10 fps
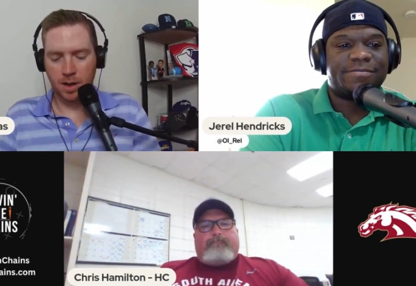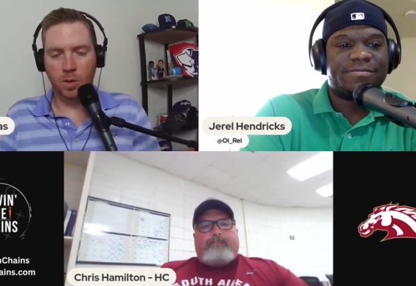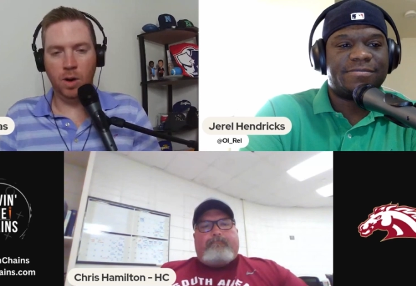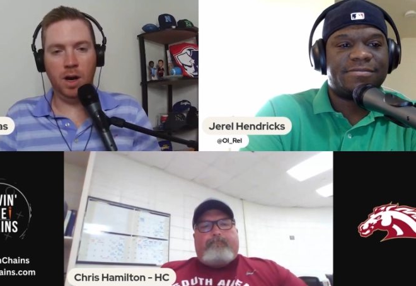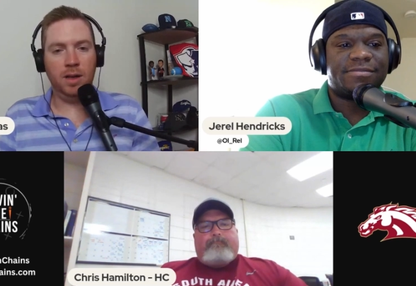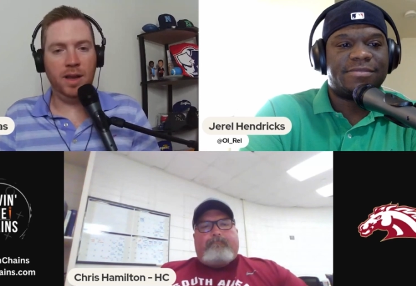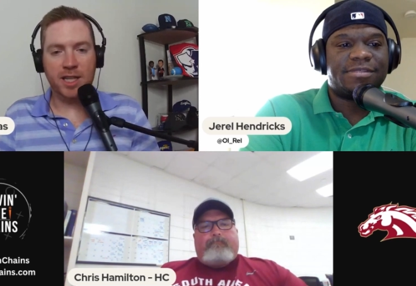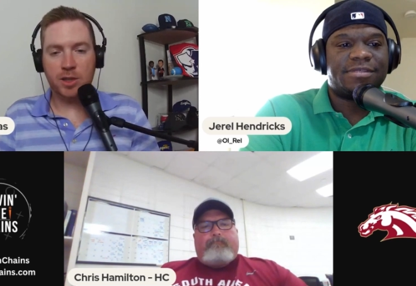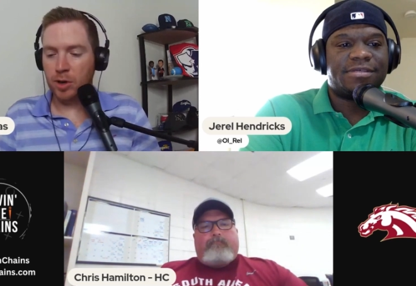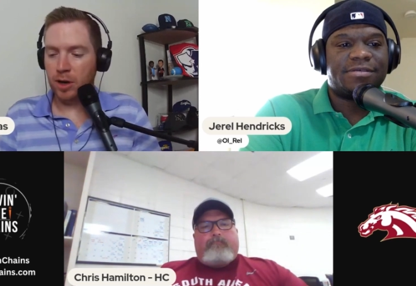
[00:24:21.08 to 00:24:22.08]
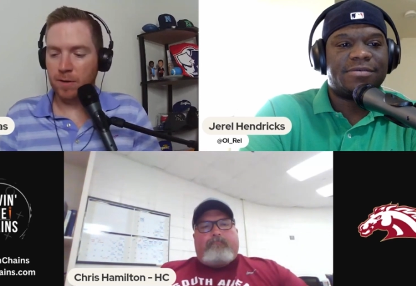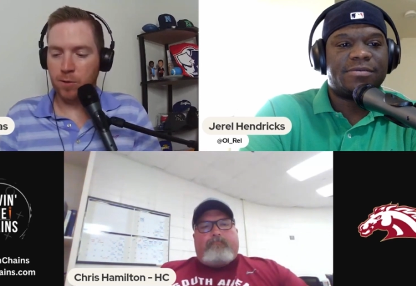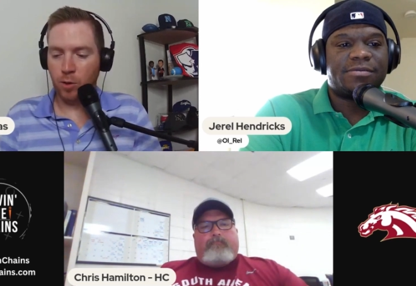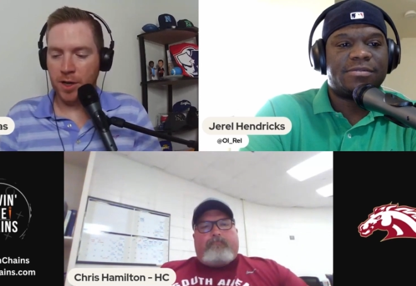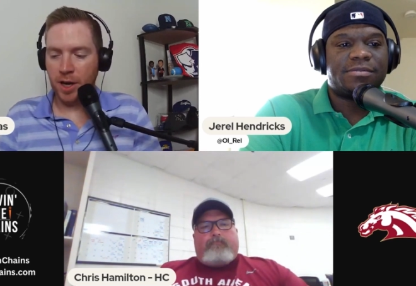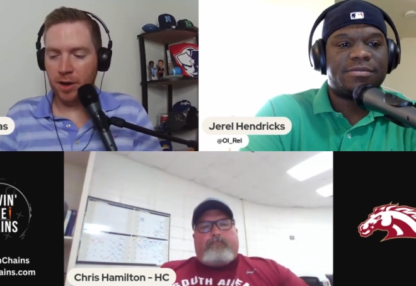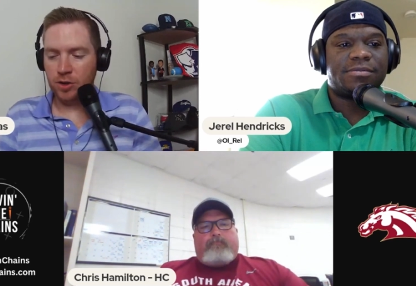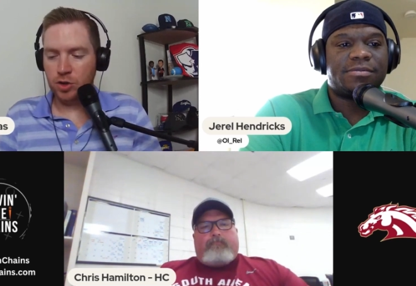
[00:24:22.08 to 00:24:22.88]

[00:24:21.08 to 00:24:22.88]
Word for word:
Speaker 1: well,
Speaker 2: last one here for you, Coach.